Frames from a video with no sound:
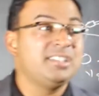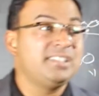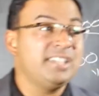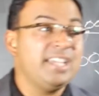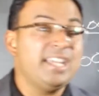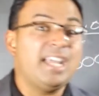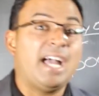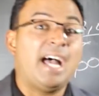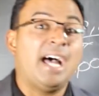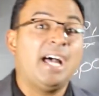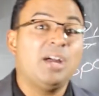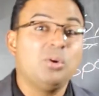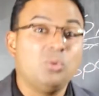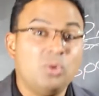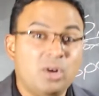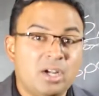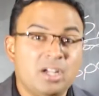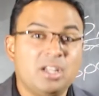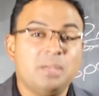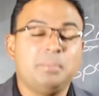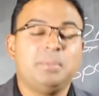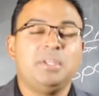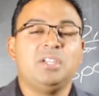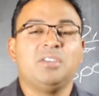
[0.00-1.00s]
say, I
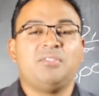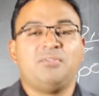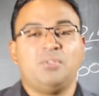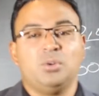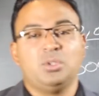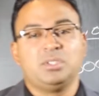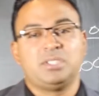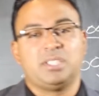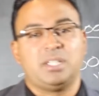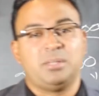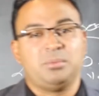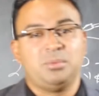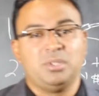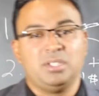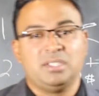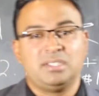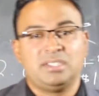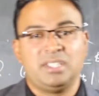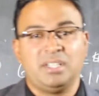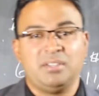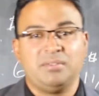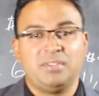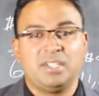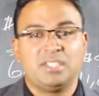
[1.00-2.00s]
want to be a full-time real
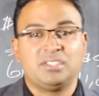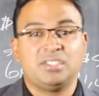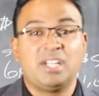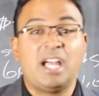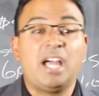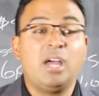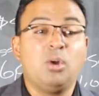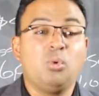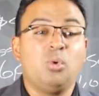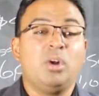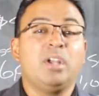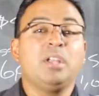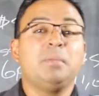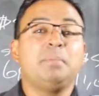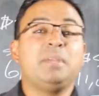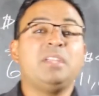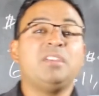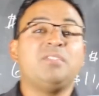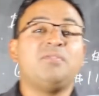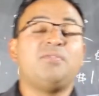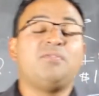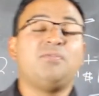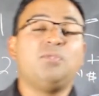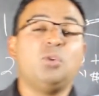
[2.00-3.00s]
estate investor. I want to
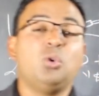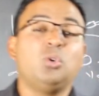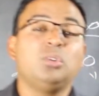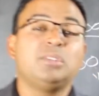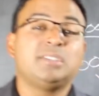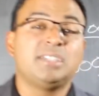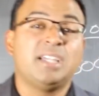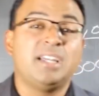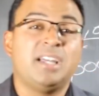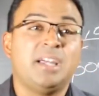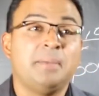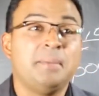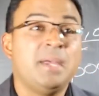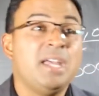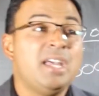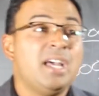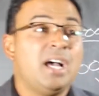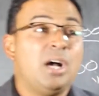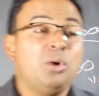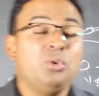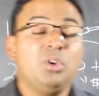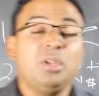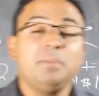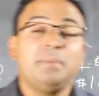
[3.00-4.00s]
be in full-time,
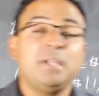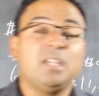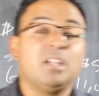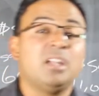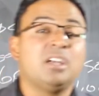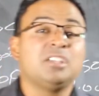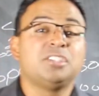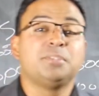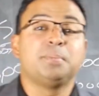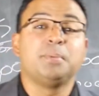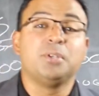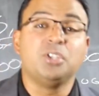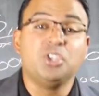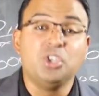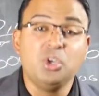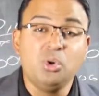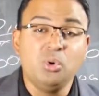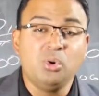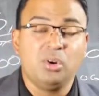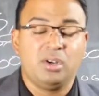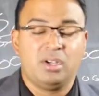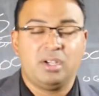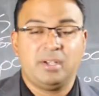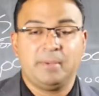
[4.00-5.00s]
I want to be an
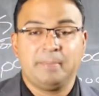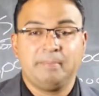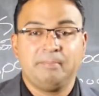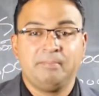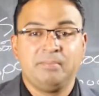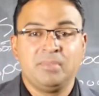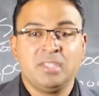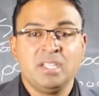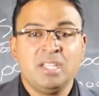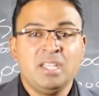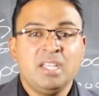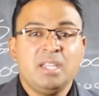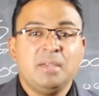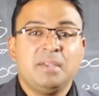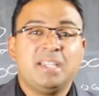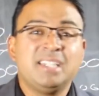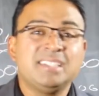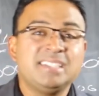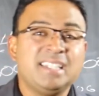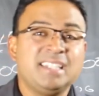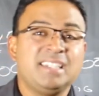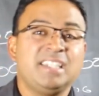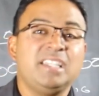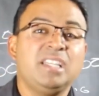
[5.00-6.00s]
entrepreneur.
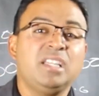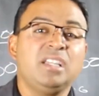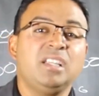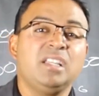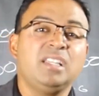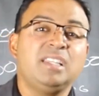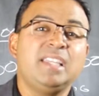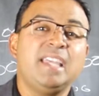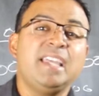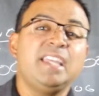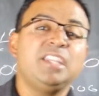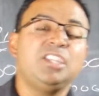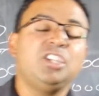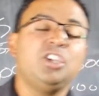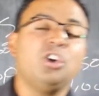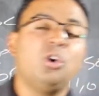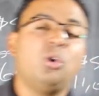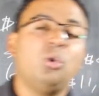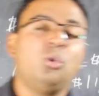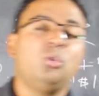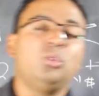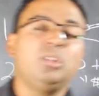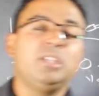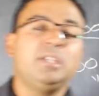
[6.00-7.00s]
Because at the end of the day, the
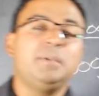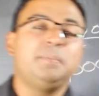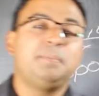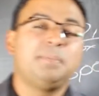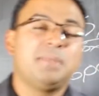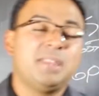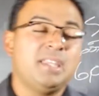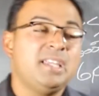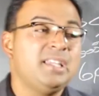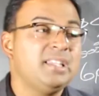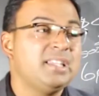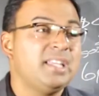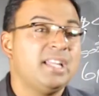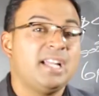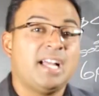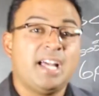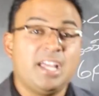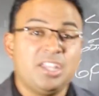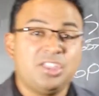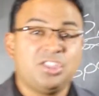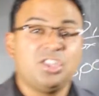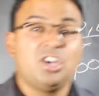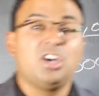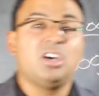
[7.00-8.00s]
only thing that
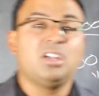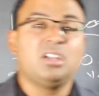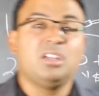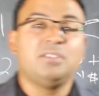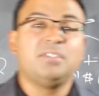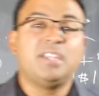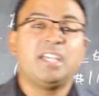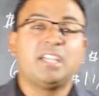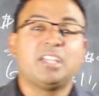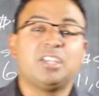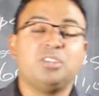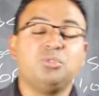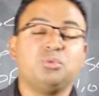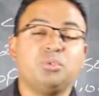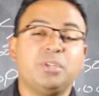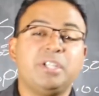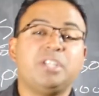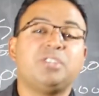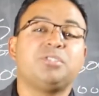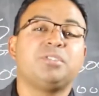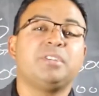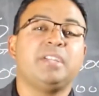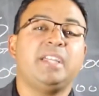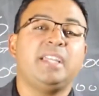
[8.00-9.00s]
I thought of that could
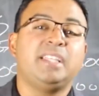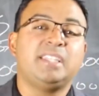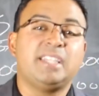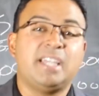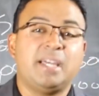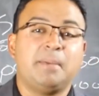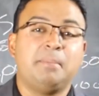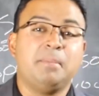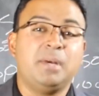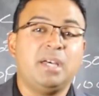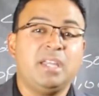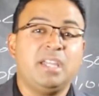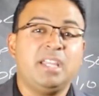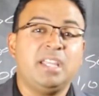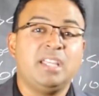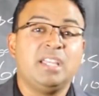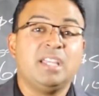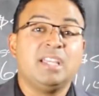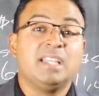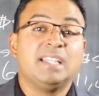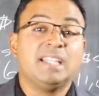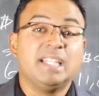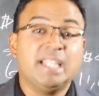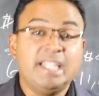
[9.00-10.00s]
recreate that money
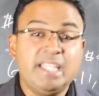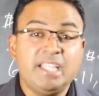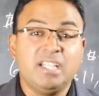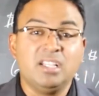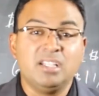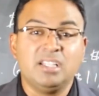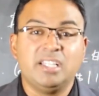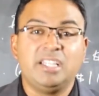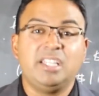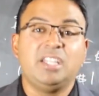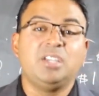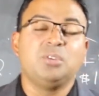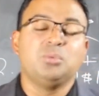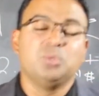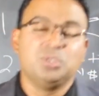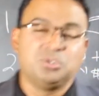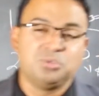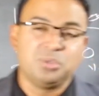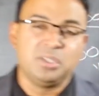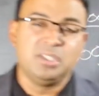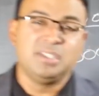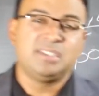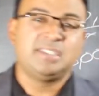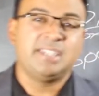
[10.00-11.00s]
legally was
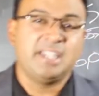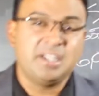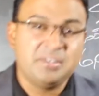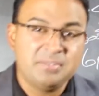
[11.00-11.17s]
real estate